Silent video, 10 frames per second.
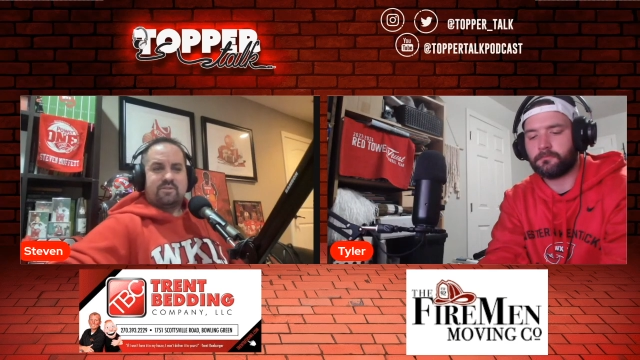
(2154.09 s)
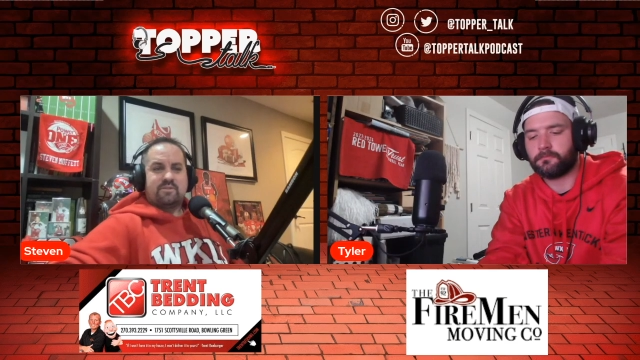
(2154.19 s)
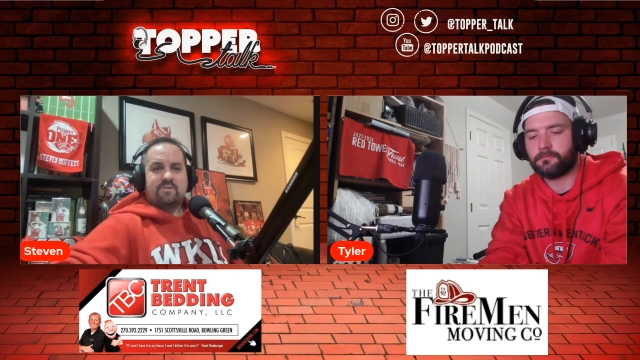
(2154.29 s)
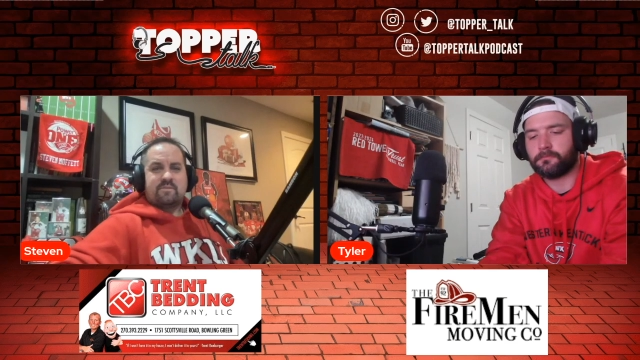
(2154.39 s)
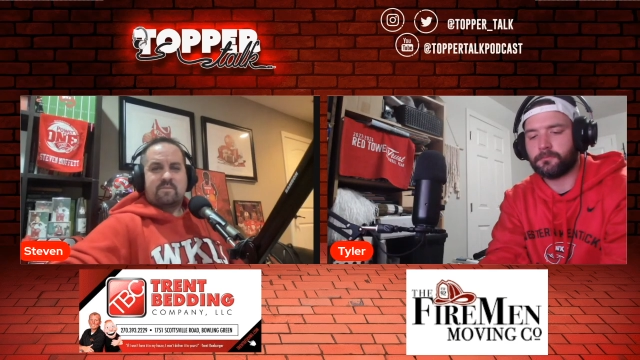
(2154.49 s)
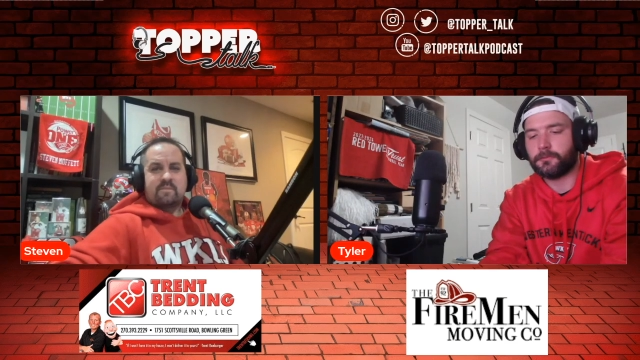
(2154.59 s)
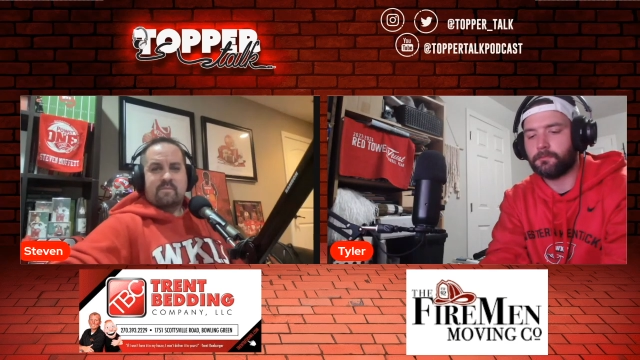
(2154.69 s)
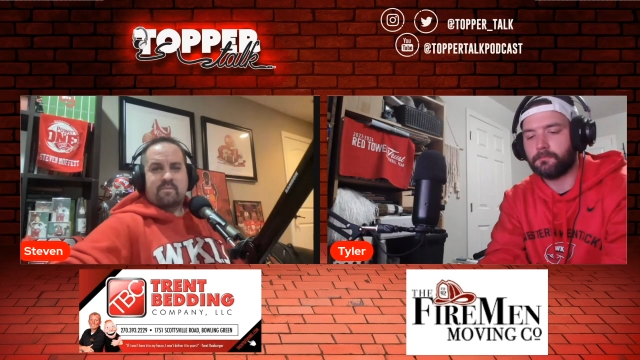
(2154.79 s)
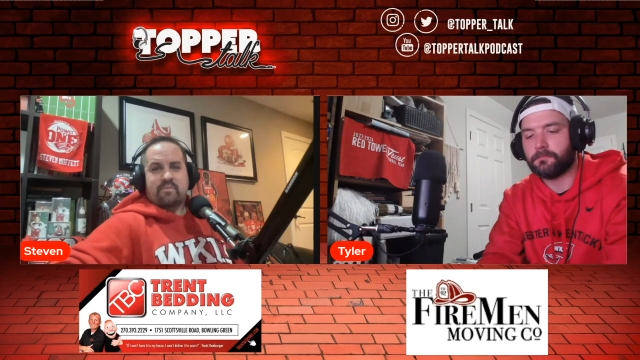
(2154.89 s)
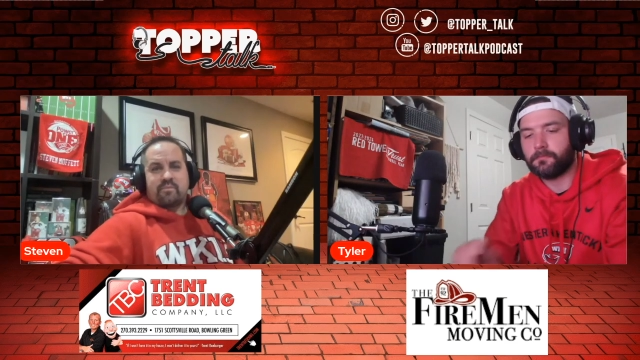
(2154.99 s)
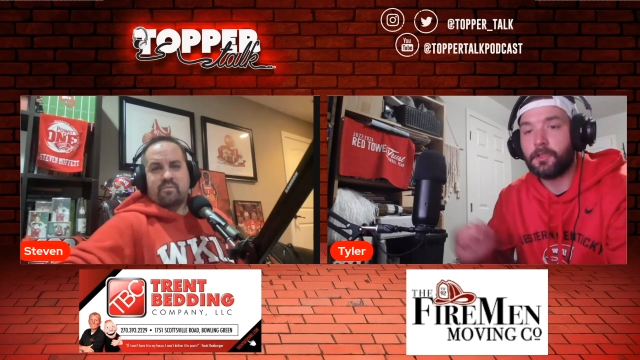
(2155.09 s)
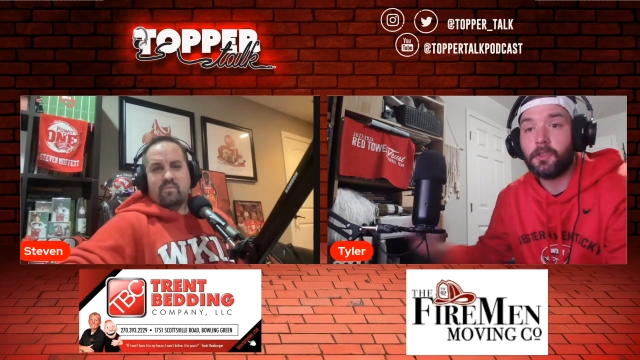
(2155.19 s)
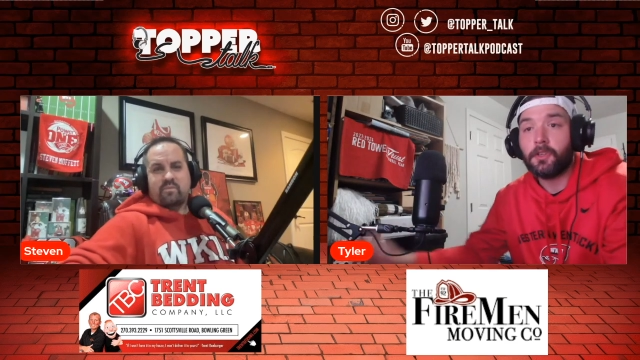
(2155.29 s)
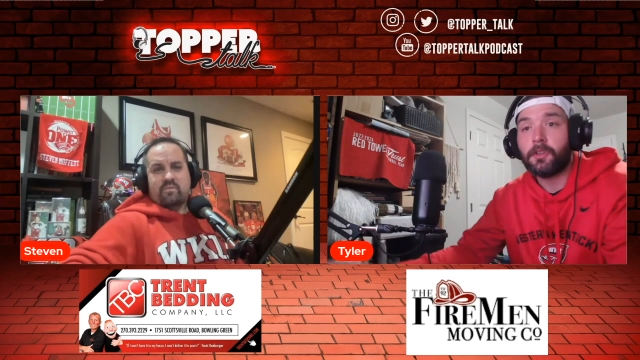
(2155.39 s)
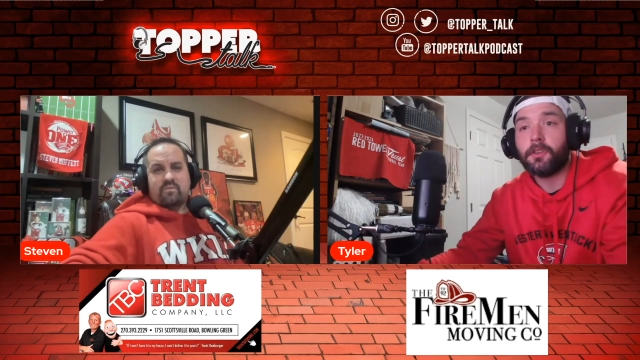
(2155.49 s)

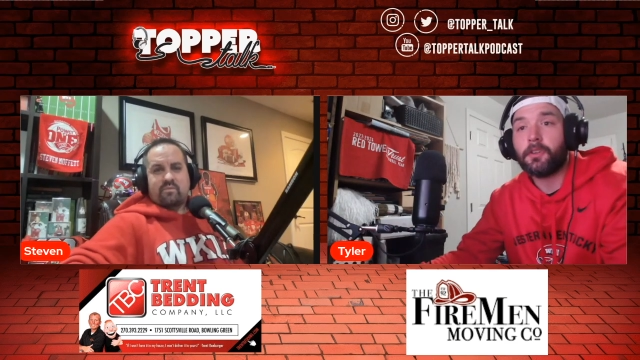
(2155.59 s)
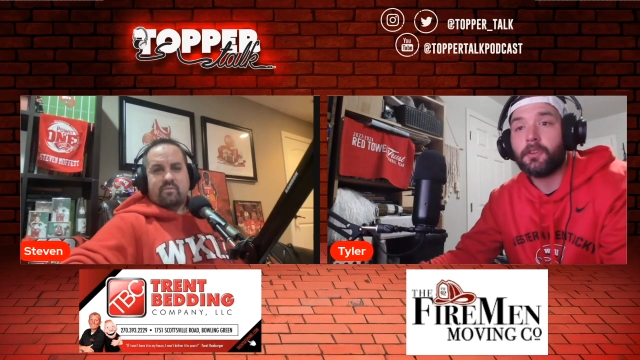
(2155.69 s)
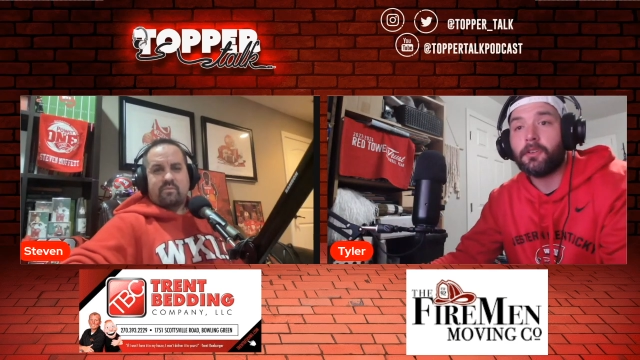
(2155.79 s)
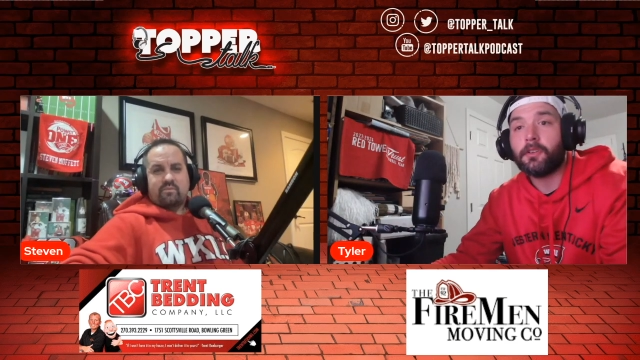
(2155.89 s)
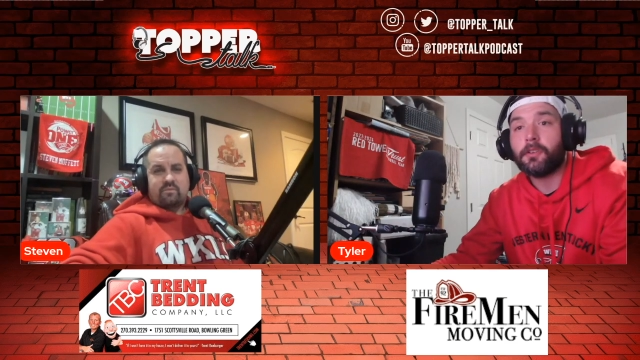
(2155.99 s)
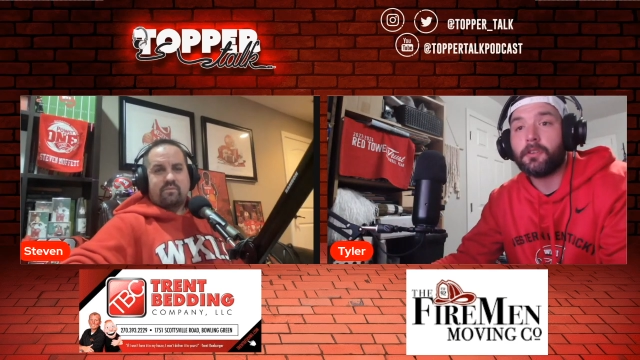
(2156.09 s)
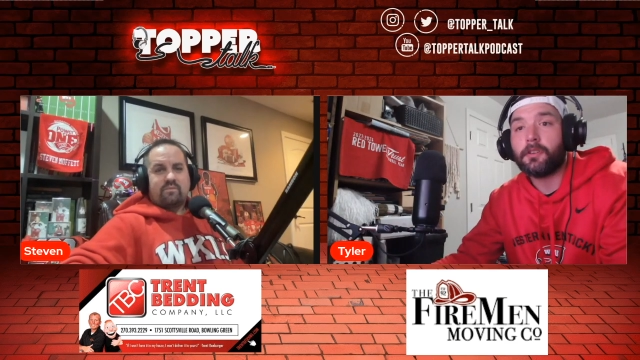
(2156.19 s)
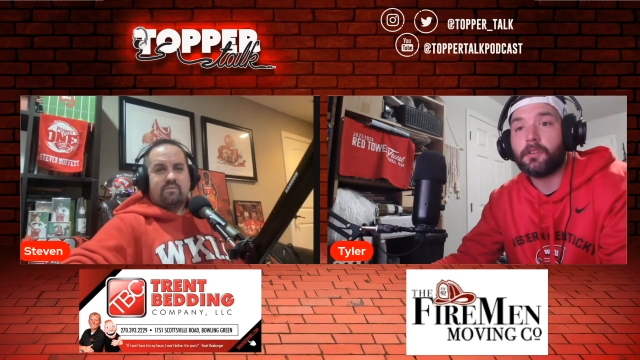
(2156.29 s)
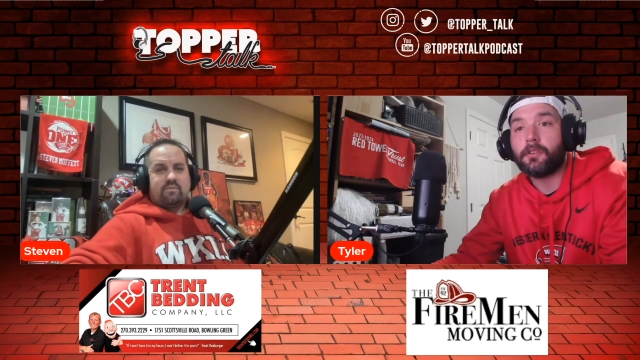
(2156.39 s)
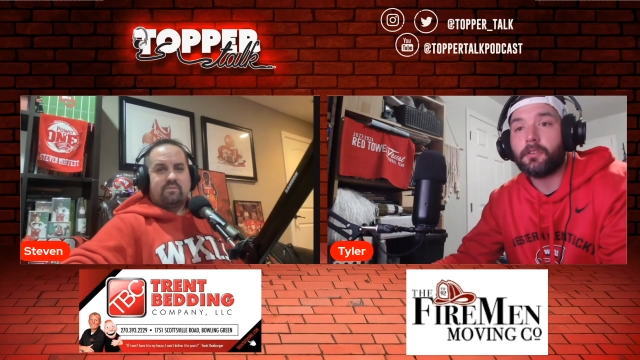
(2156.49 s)
(silence)